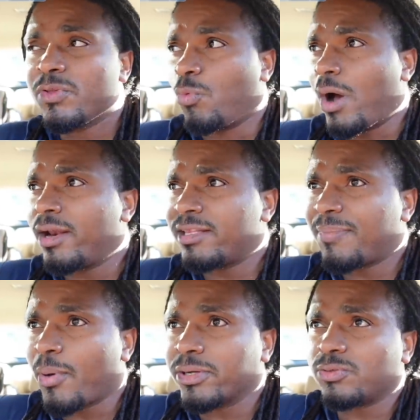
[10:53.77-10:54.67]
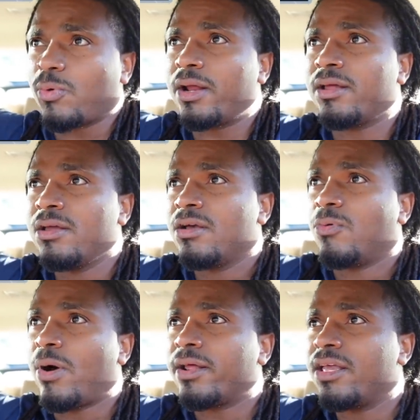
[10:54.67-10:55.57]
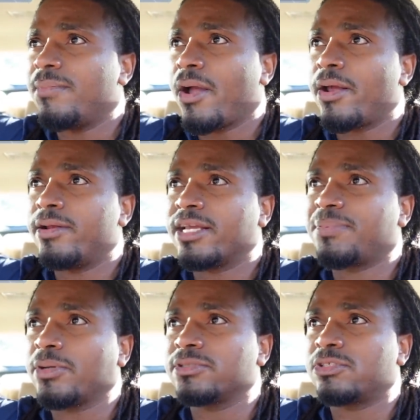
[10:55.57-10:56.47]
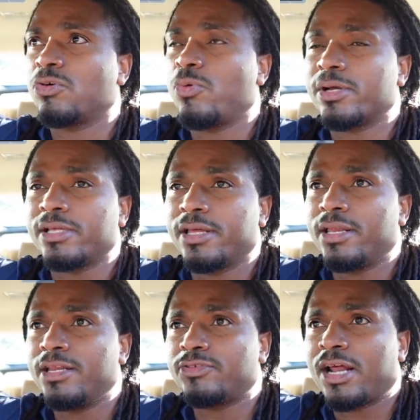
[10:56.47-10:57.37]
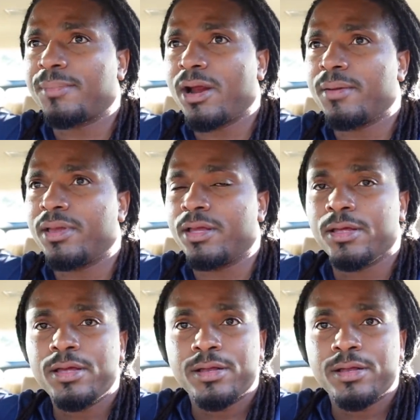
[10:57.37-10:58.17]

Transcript: Why did that person? Why did why did he marry the next person so quickly and he didn't try to marry me?